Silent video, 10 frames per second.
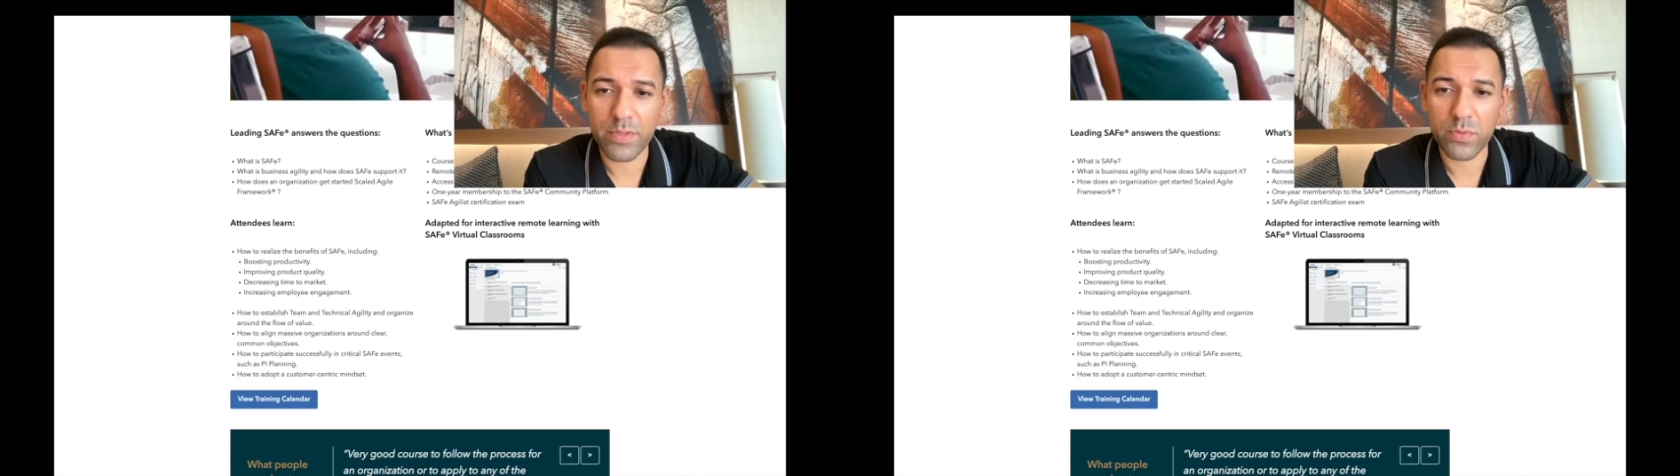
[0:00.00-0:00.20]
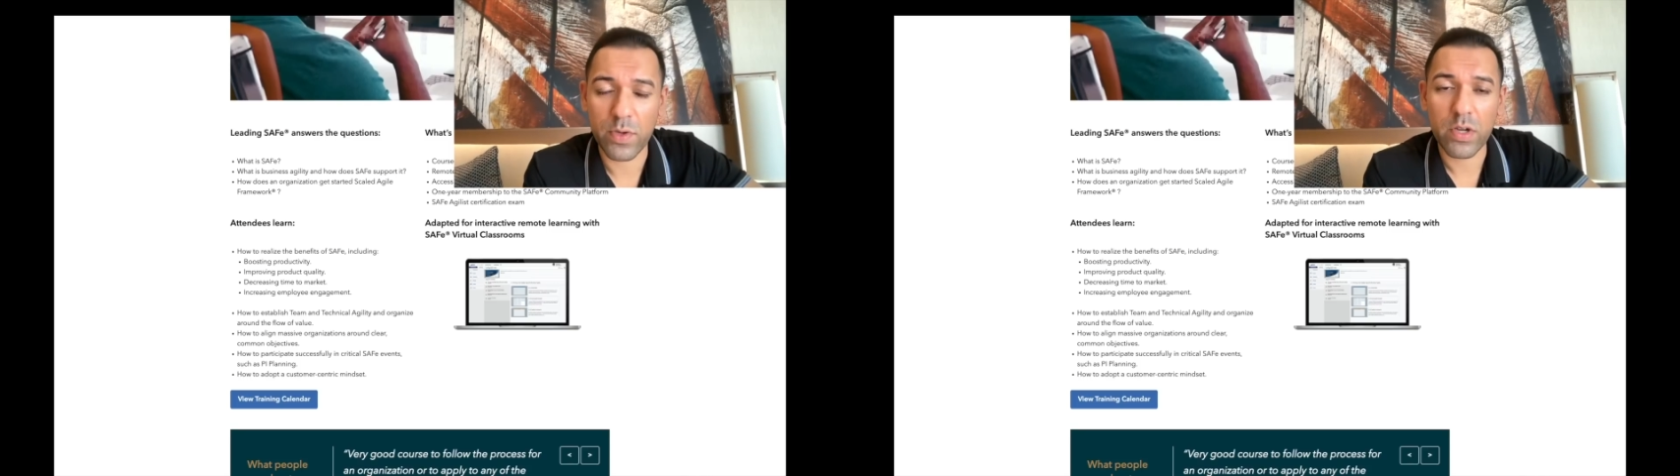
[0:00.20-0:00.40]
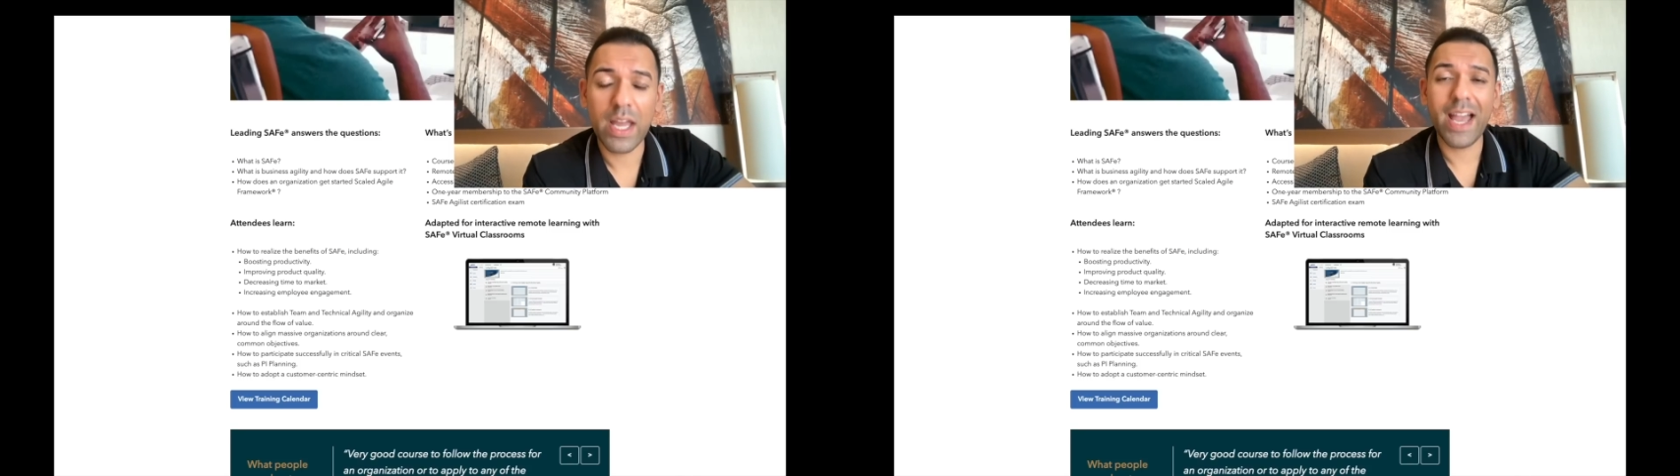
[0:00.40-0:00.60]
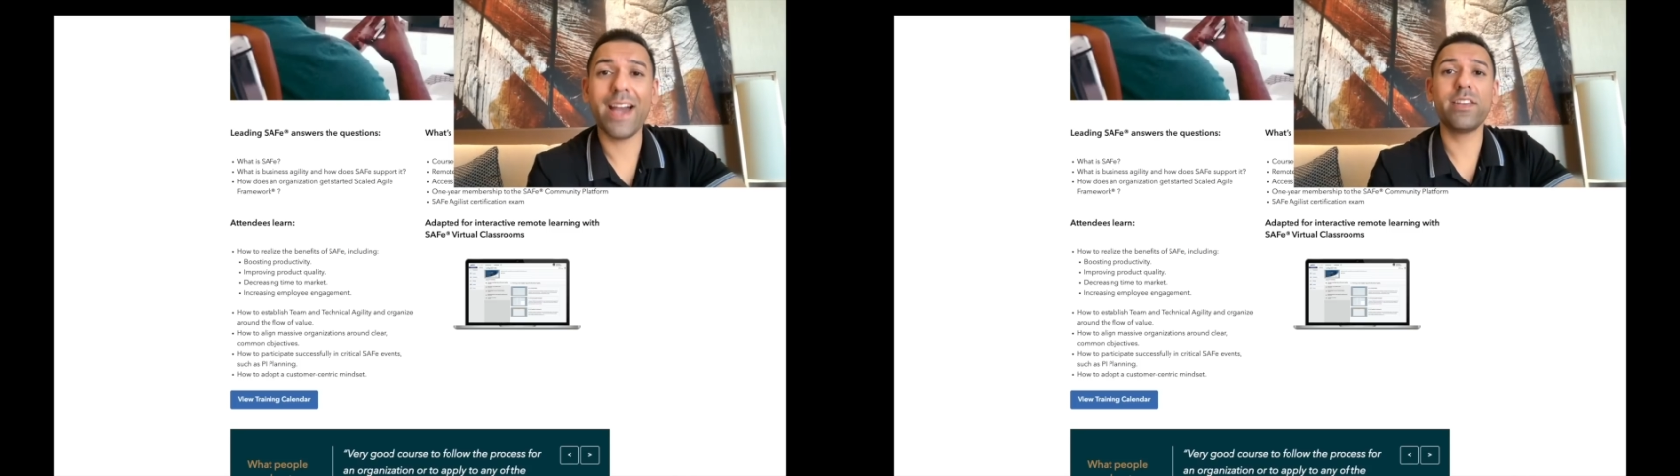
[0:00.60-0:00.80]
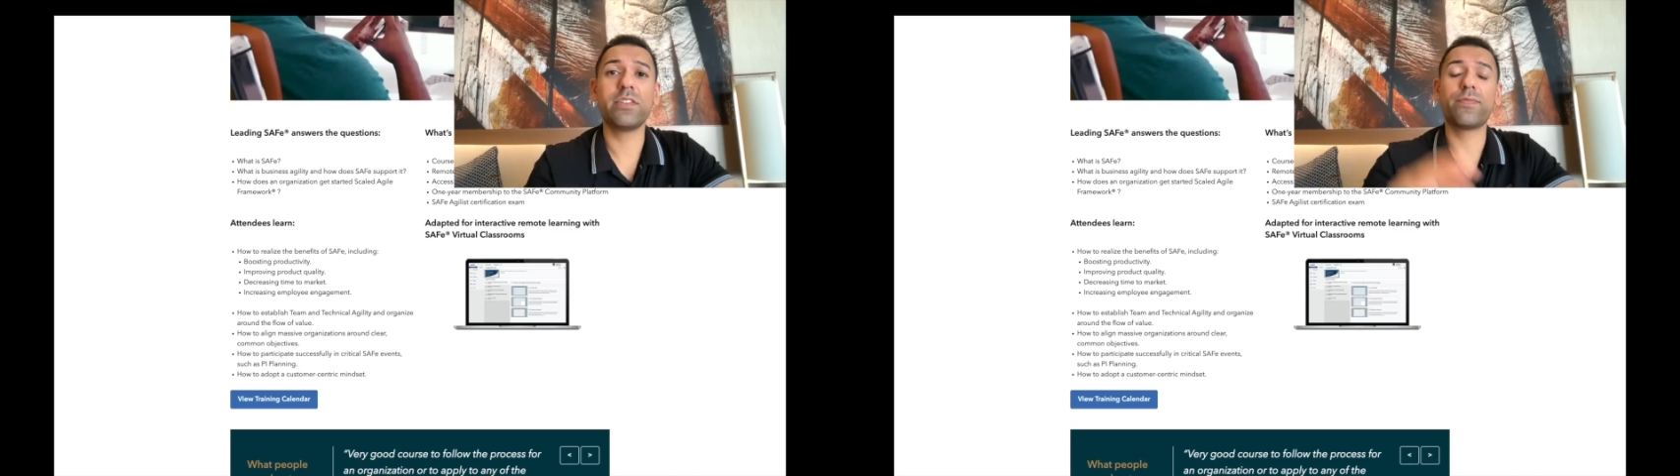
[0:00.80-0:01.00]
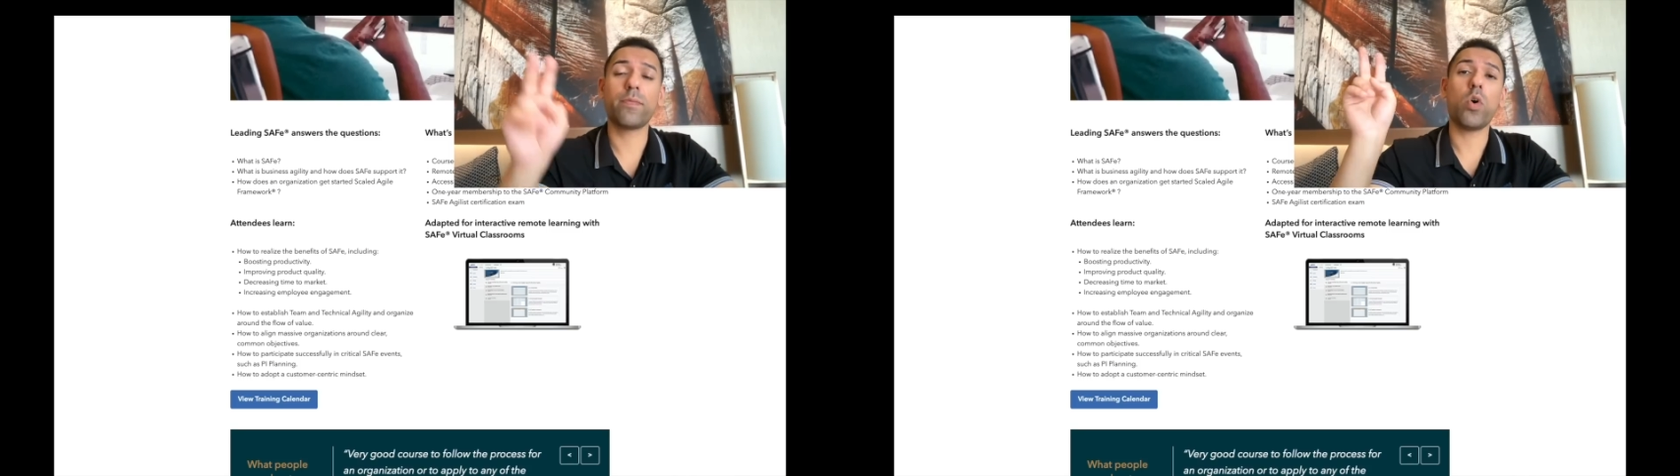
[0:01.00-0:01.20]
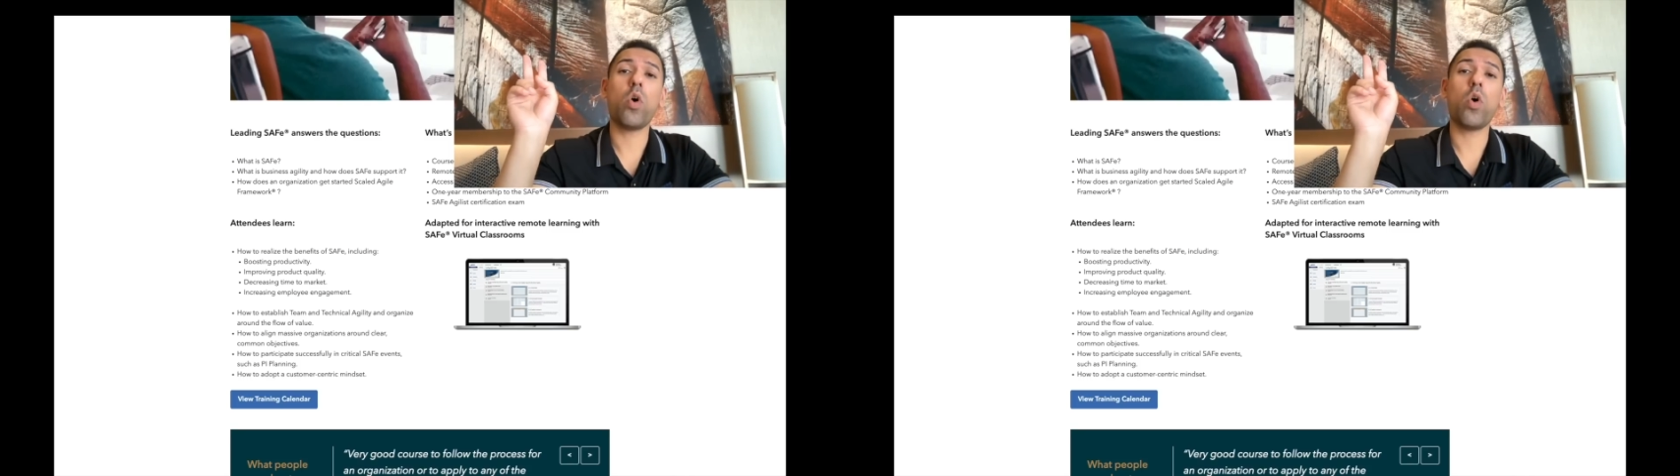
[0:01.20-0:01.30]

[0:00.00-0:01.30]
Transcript: as well. And this is from